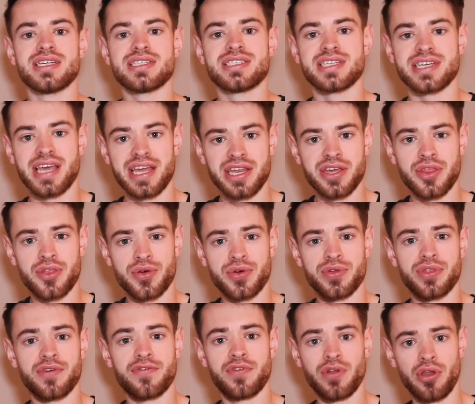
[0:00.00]
to get you through
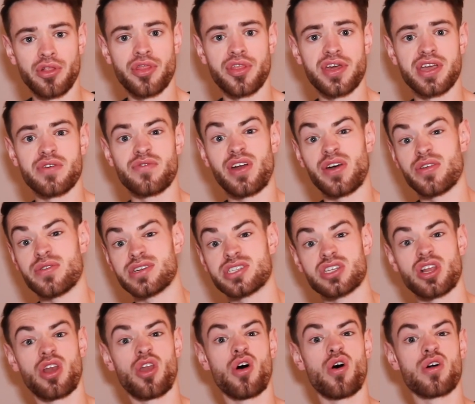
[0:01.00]
the full thing, whether it's
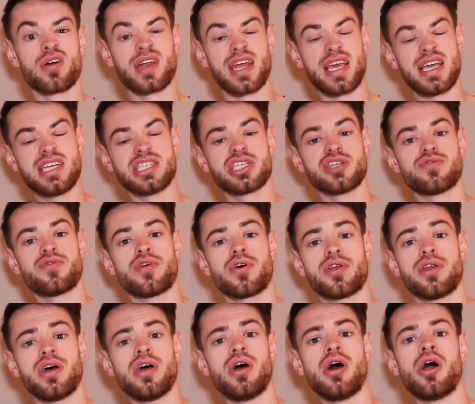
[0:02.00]
a long, easy
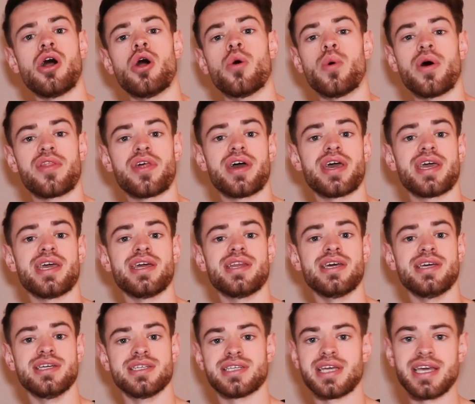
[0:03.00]
run or whether it
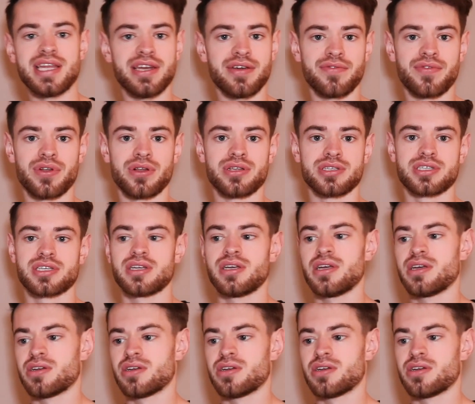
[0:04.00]
is intervals,